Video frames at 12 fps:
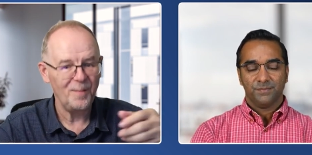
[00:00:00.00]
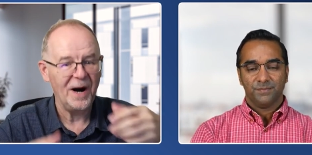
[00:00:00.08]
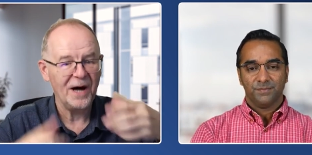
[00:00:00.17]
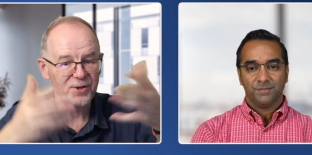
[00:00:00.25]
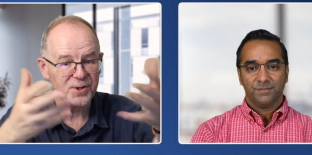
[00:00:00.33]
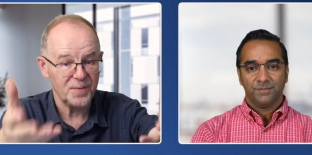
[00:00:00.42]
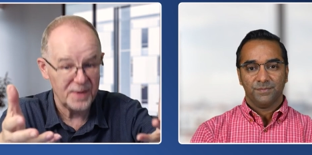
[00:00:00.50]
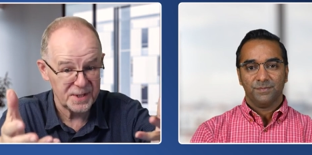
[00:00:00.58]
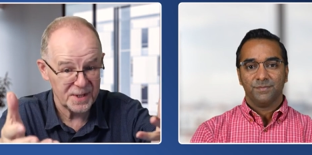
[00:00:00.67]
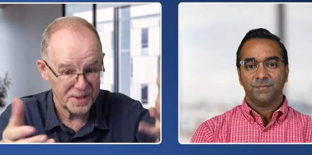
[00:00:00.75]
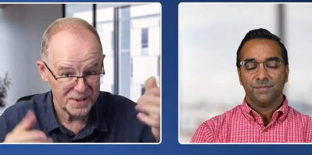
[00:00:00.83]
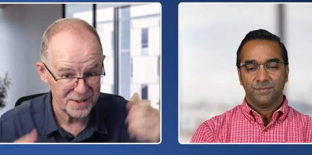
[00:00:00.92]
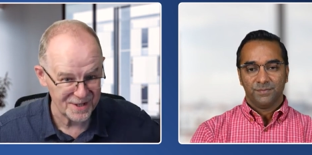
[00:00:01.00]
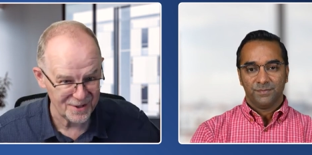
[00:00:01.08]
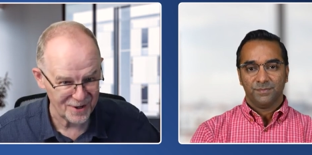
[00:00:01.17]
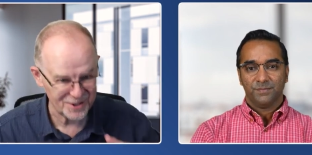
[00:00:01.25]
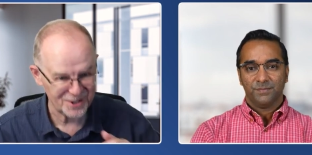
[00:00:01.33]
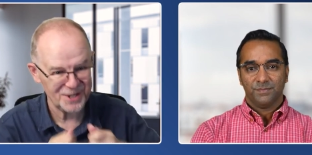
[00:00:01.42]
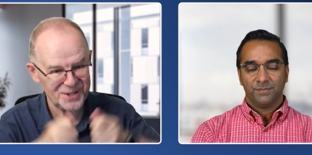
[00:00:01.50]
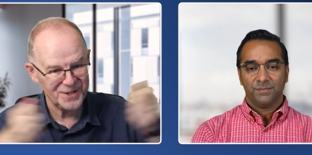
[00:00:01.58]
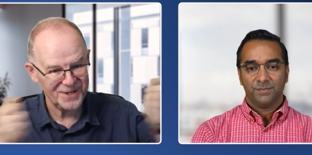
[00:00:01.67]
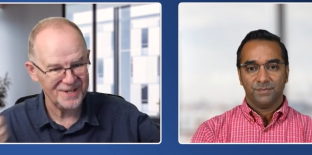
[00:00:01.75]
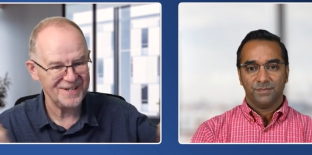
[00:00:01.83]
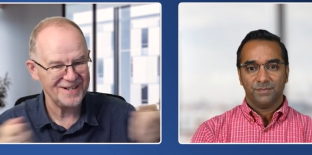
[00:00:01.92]
Speaker 1: part of the business and not just
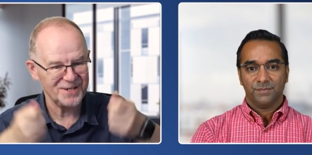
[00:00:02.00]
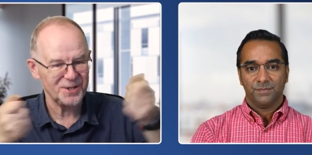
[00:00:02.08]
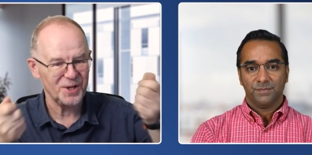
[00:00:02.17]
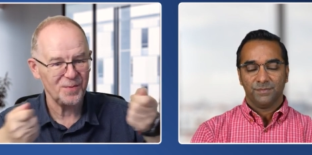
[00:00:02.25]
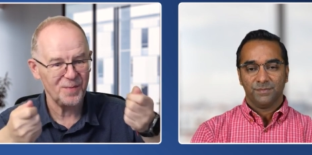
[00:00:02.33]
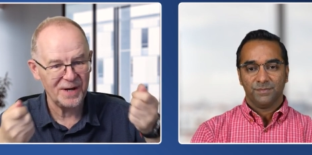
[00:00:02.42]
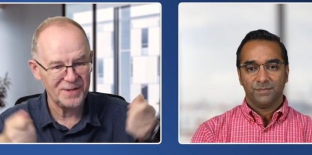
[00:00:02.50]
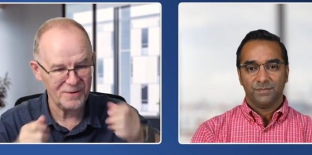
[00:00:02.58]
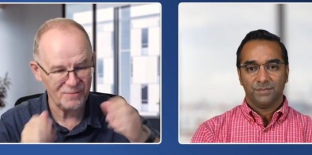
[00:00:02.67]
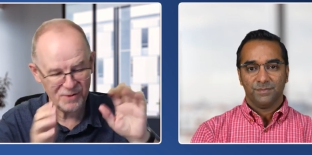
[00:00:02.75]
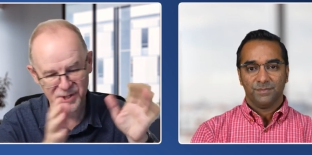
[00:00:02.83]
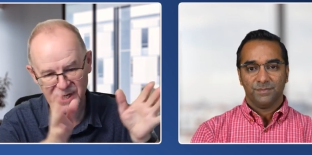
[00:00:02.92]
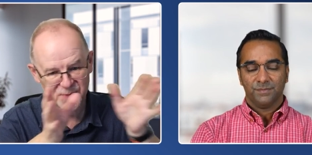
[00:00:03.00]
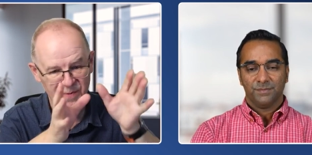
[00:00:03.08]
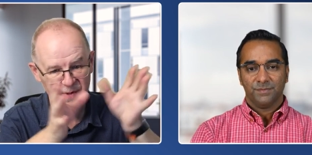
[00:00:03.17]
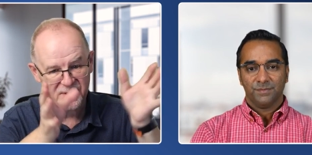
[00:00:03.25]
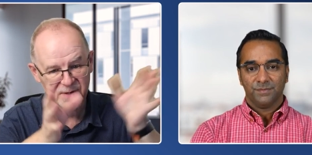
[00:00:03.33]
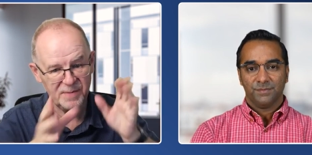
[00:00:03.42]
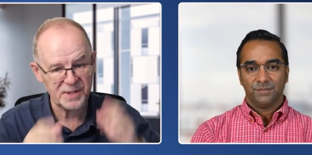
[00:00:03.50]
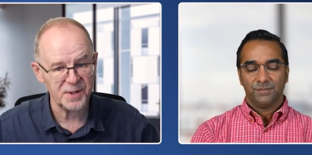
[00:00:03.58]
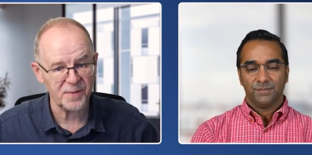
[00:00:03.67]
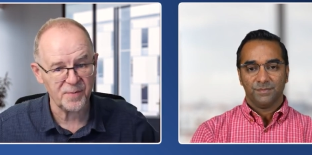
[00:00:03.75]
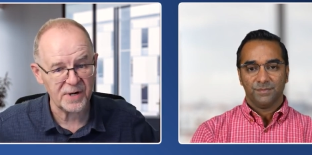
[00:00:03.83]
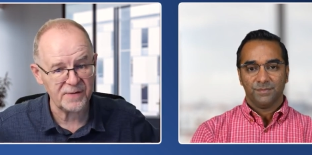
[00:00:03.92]
a third party which has been a bit
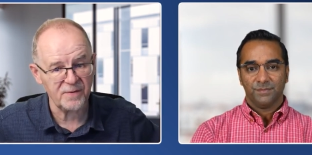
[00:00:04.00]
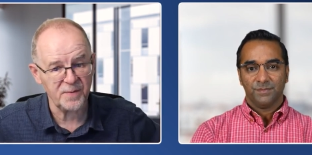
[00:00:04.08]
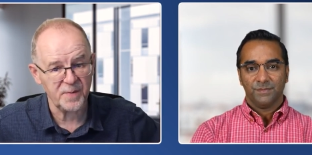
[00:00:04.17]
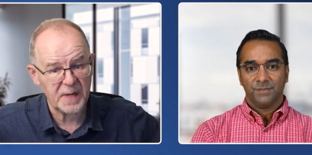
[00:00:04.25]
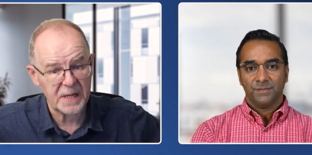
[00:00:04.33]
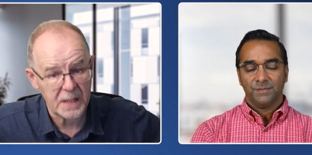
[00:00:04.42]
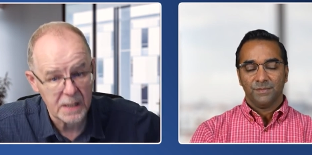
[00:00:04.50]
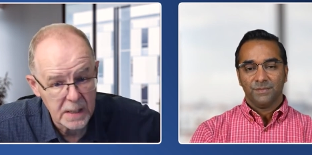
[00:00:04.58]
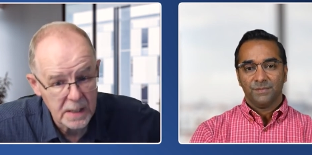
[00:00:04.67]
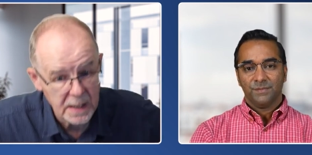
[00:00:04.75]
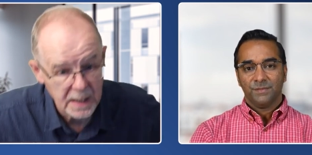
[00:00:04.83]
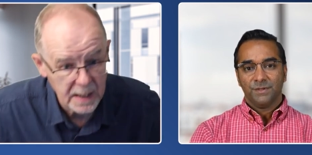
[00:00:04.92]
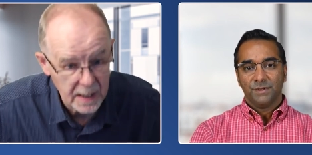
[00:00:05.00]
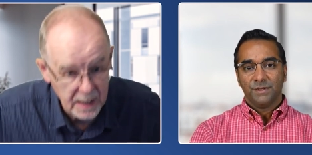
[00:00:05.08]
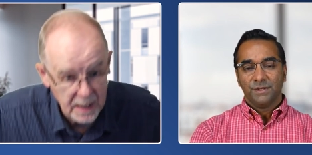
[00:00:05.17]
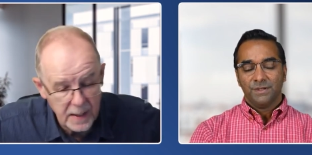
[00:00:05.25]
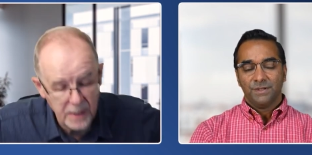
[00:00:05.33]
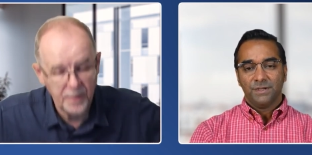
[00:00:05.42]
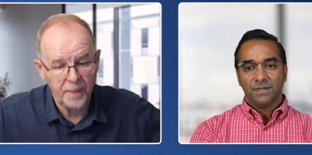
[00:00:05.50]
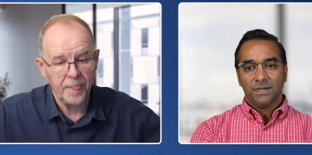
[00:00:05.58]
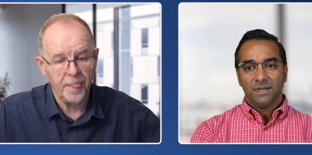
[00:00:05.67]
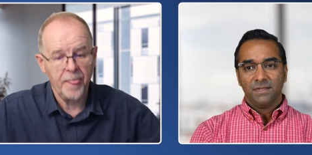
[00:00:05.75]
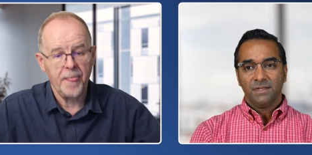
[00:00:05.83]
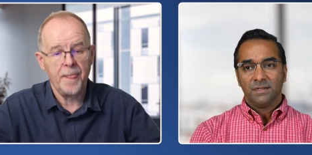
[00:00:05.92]
separate from the beginning.
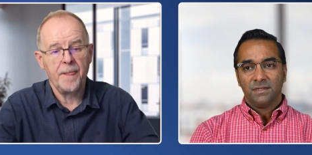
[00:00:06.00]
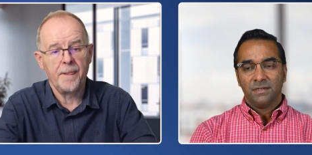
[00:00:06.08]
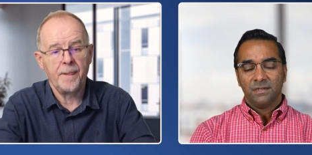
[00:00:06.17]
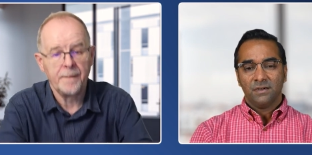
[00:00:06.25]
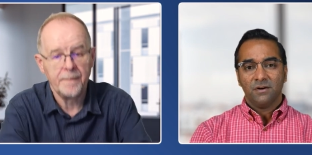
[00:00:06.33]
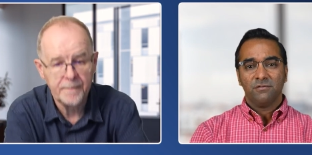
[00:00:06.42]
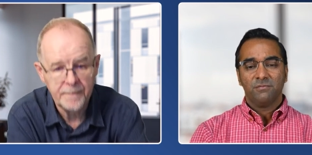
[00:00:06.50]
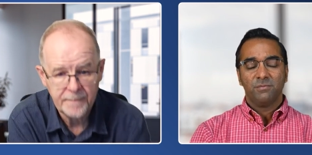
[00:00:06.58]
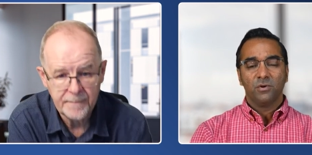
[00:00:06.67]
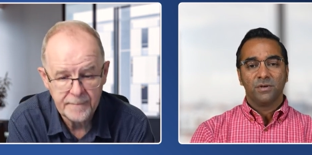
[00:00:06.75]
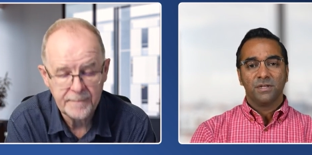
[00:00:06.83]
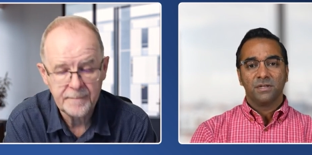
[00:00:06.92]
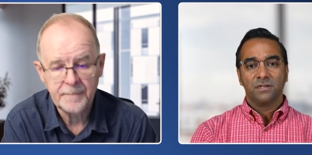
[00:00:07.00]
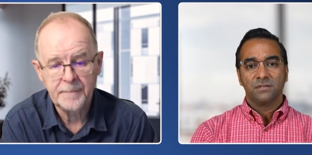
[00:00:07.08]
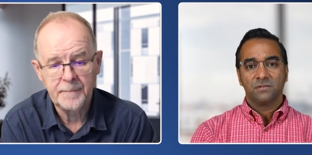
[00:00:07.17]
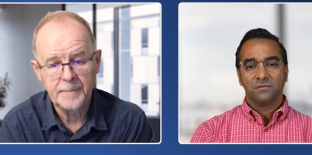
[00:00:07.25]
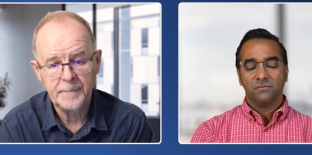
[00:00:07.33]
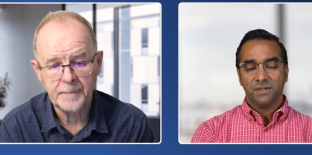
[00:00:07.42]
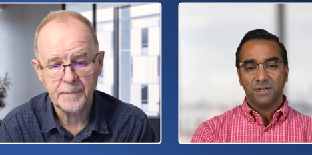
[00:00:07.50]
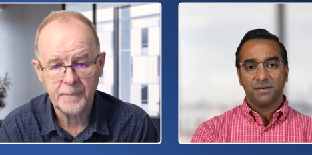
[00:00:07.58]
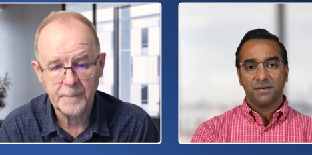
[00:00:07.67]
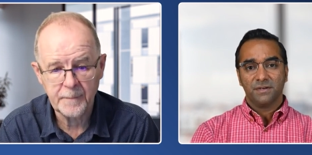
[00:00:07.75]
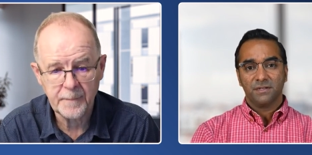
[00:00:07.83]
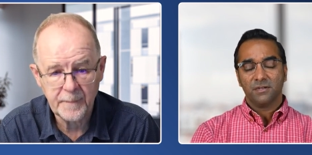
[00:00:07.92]
Speaker 2: Yeah, I think uh, offboarding is
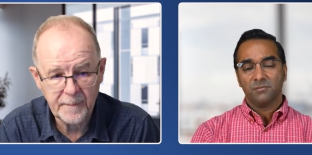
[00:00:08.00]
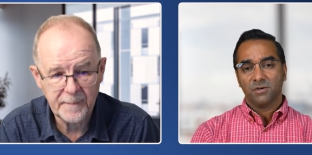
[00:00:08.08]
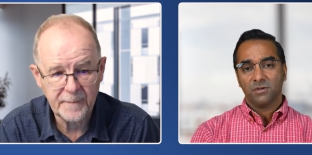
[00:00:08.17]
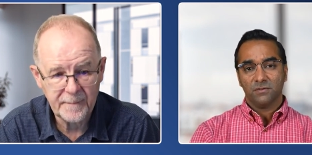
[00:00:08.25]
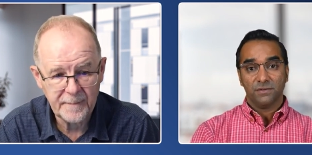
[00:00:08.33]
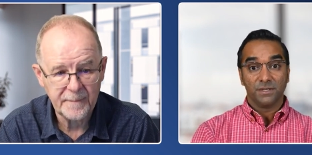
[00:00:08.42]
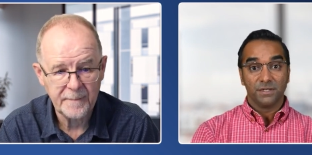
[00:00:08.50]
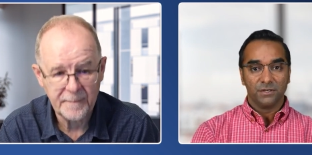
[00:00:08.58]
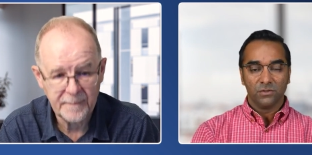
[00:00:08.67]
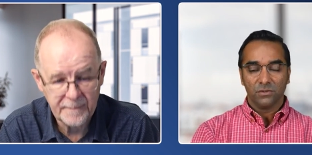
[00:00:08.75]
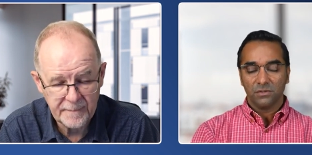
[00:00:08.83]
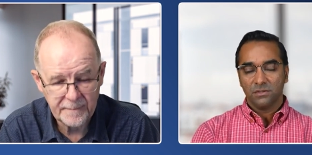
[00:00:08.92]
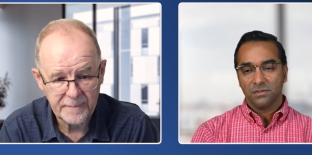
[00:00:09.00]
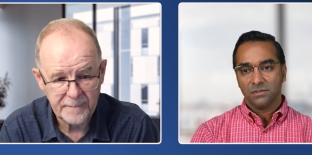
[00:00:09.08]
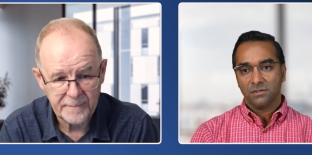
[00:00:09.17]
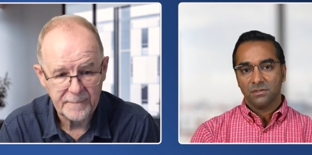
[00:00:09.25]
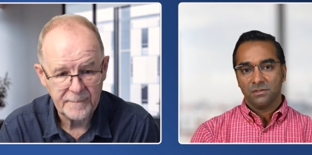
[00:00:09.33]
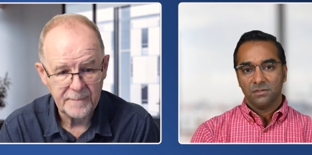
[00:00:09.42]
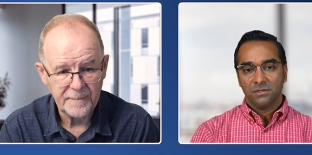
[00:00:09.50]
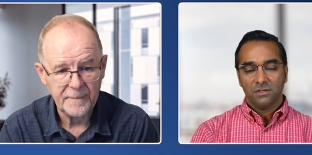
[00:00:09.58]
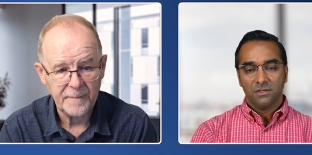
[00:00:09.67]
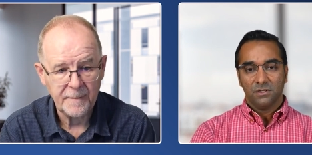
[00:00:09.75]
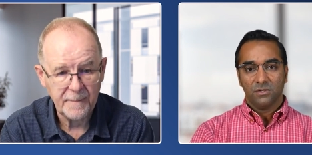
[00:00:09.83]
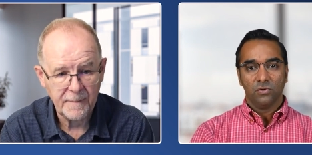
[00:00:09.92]
very critical but often ignored
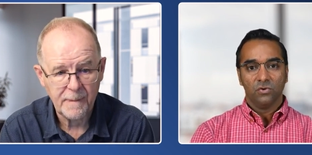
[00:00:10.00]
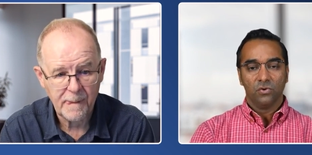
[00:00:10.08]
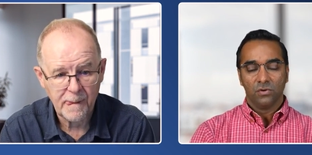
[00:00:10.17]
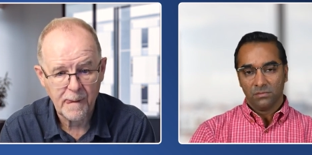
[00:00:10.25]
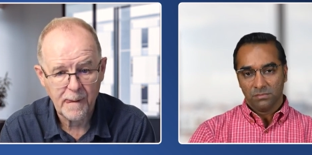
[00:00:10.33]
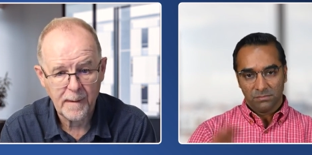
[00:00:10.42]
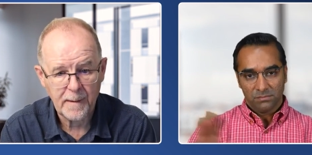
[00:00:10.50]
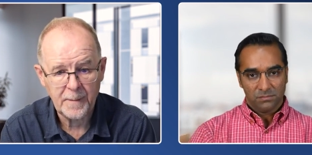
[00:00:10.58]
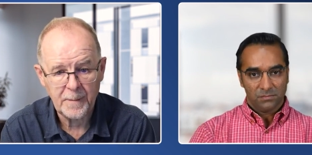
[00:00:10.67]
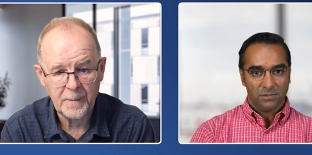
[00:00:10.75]
in the whole